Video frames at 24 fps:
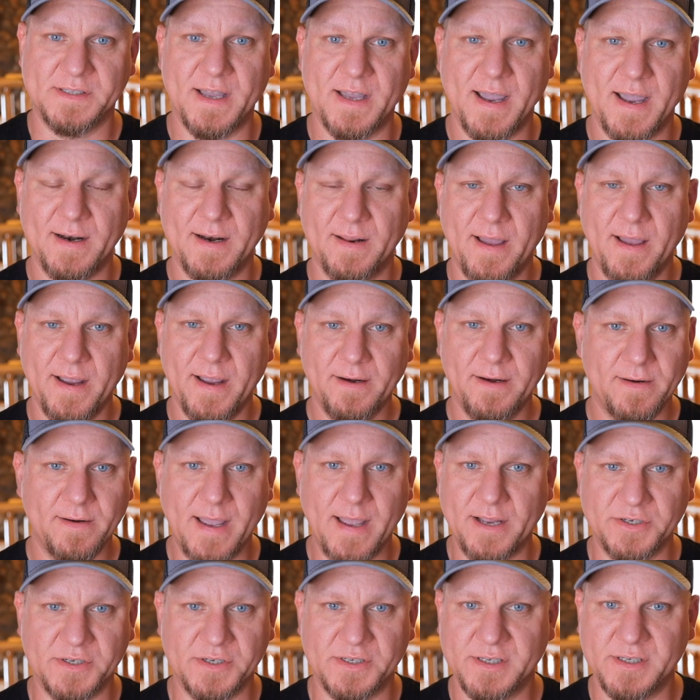is the headline,
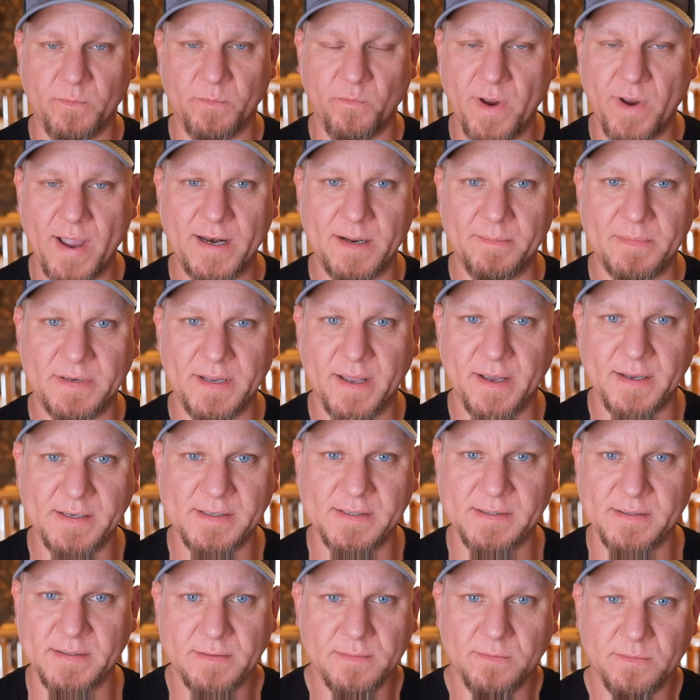not just some random
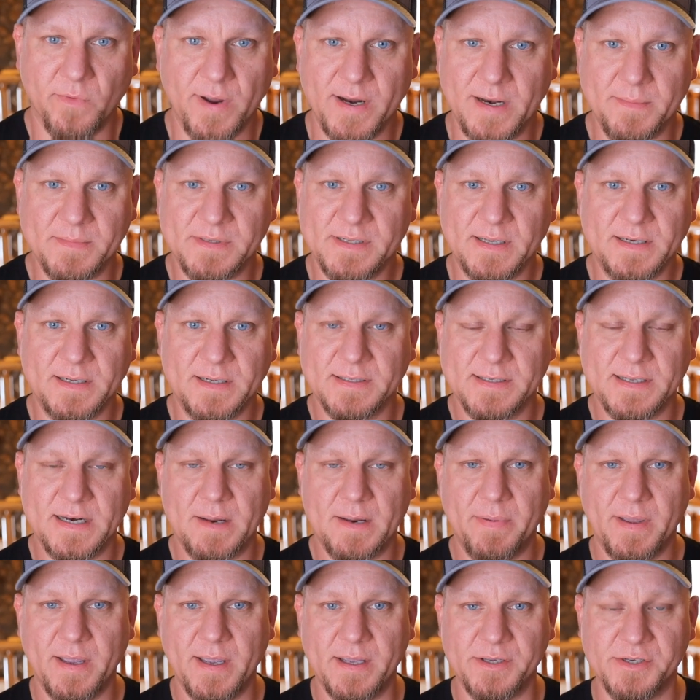text, random sentence on
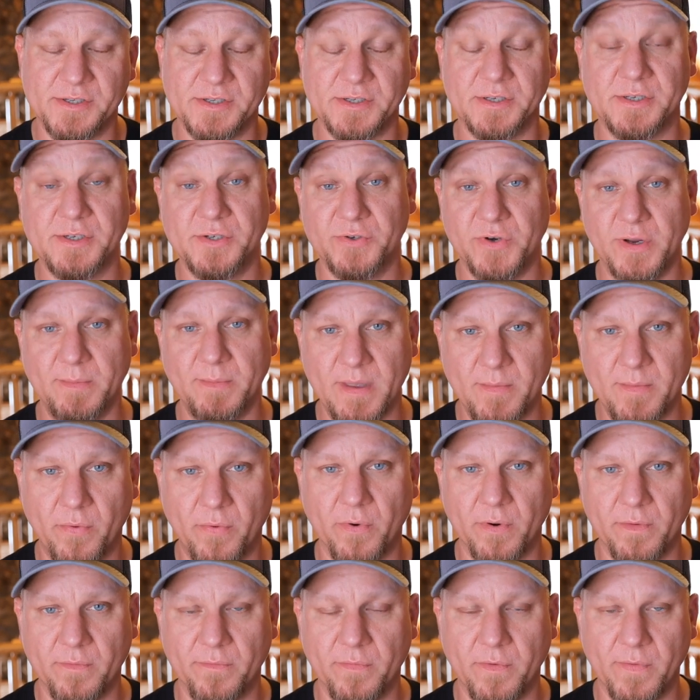a page, is extremely
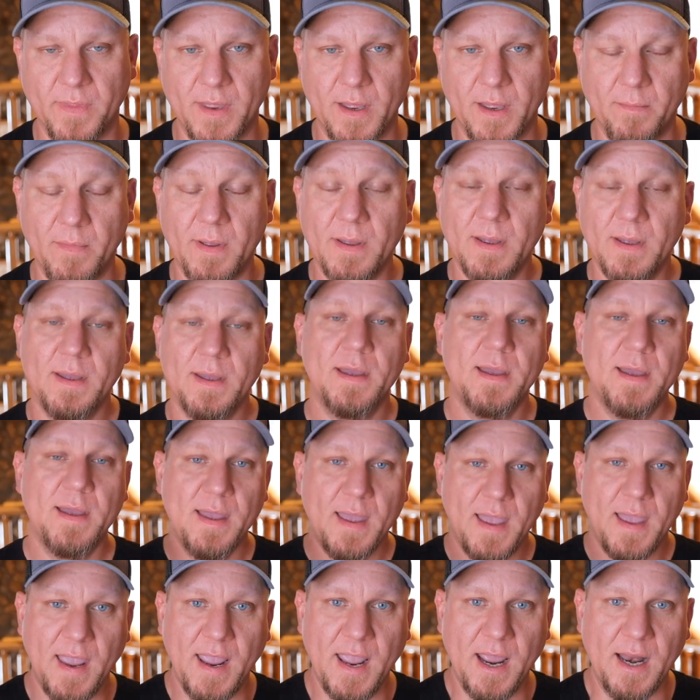important for them.
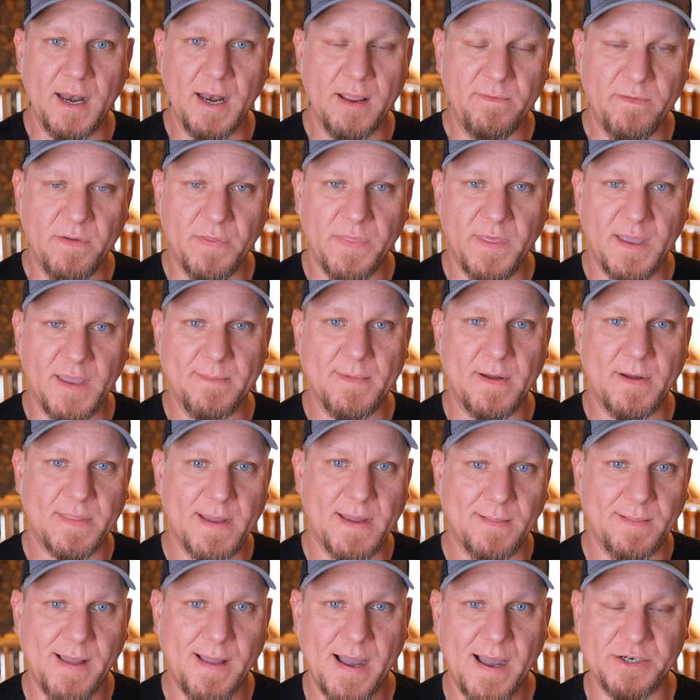And if you think about
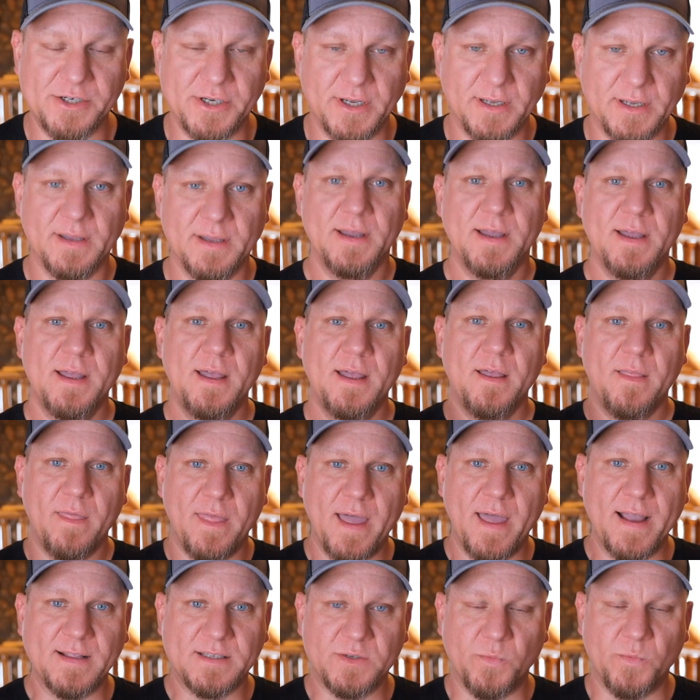that logic,
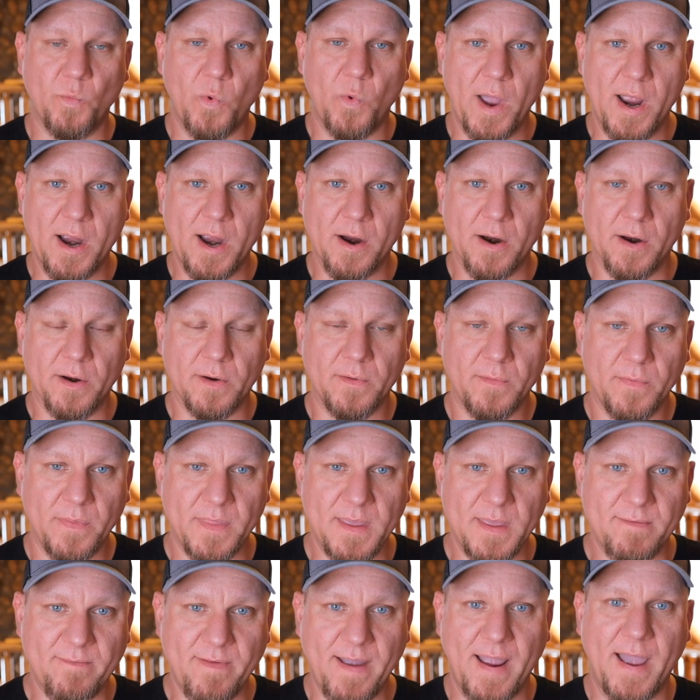that's where
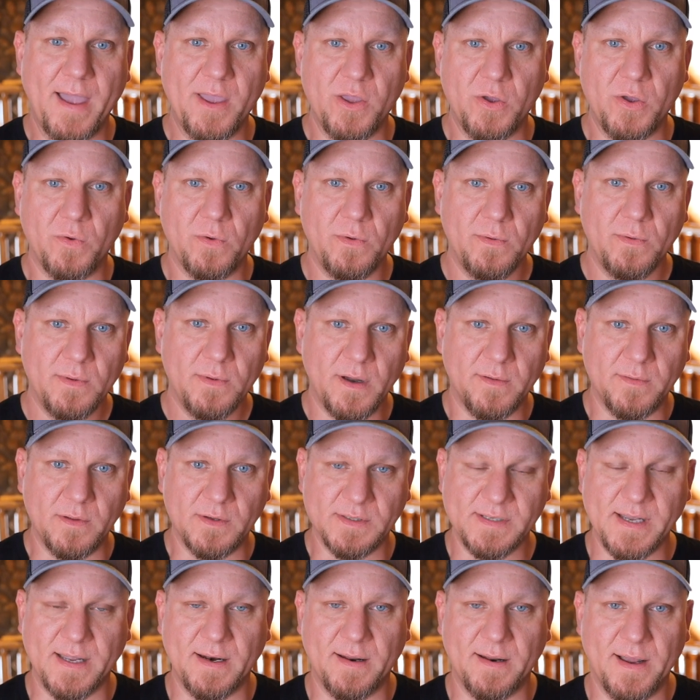the value of
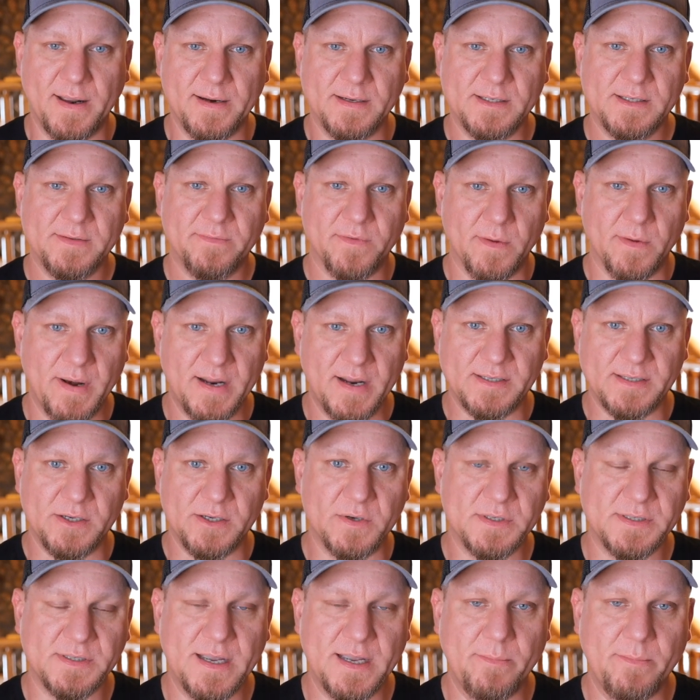those headlines from an
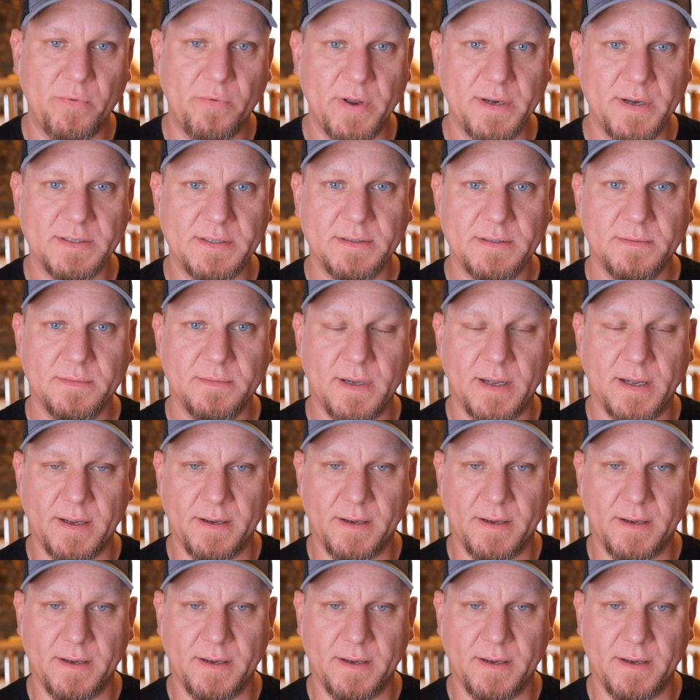SEO standpoint,